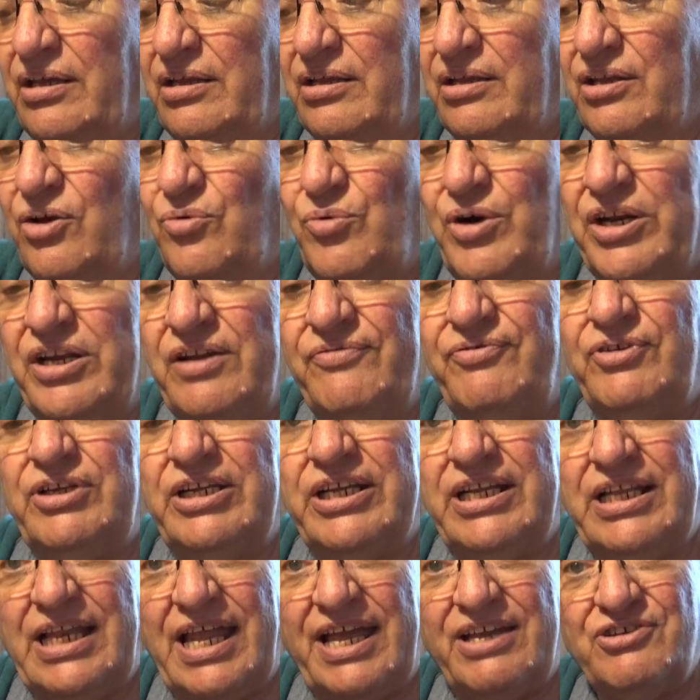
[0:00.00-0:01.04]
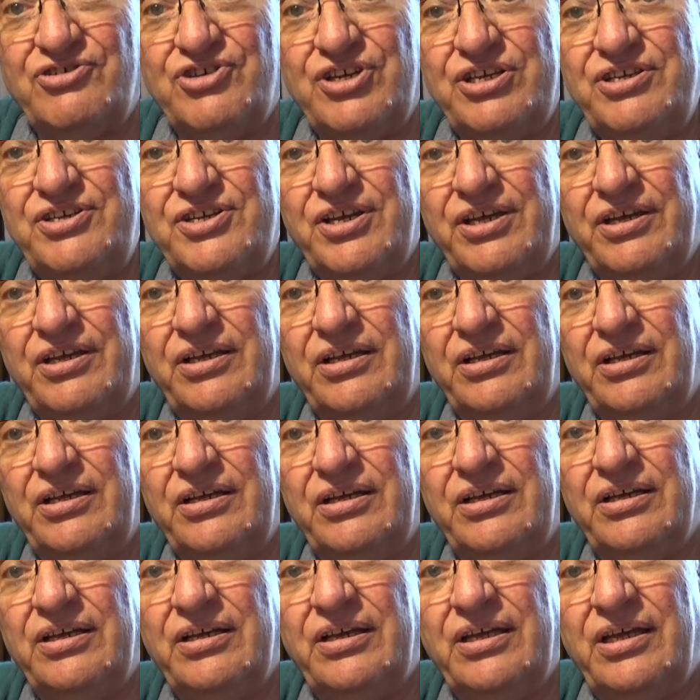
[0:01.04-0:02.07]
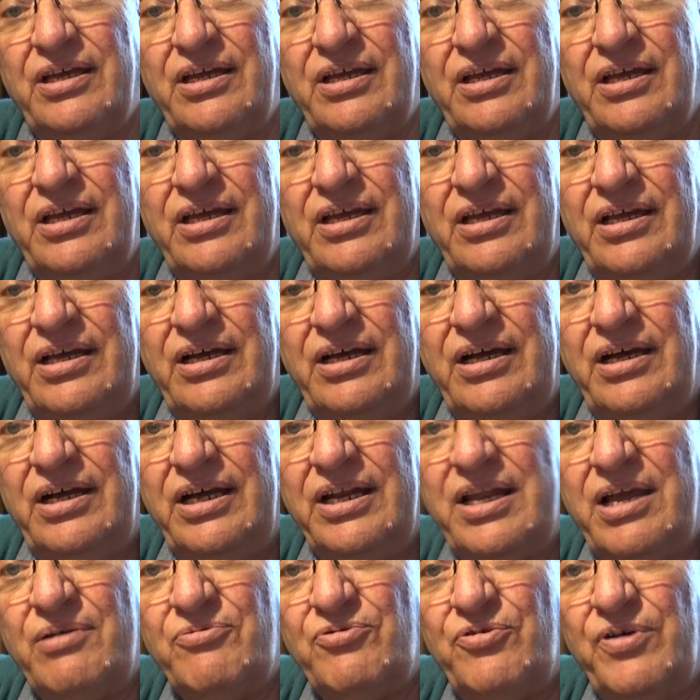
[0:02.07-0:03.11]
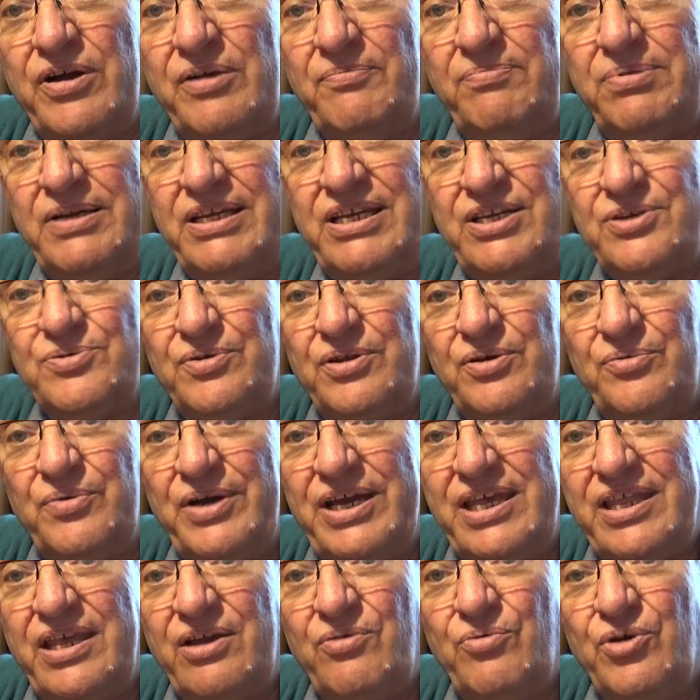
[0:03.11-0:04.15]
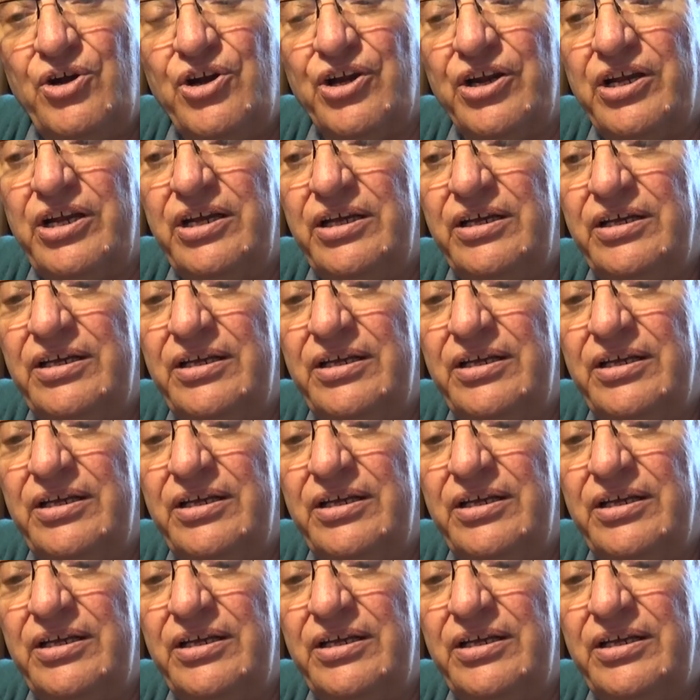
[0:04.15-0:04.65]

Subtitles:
They're wonderful little engines, and I'm quite pleased with the way they work.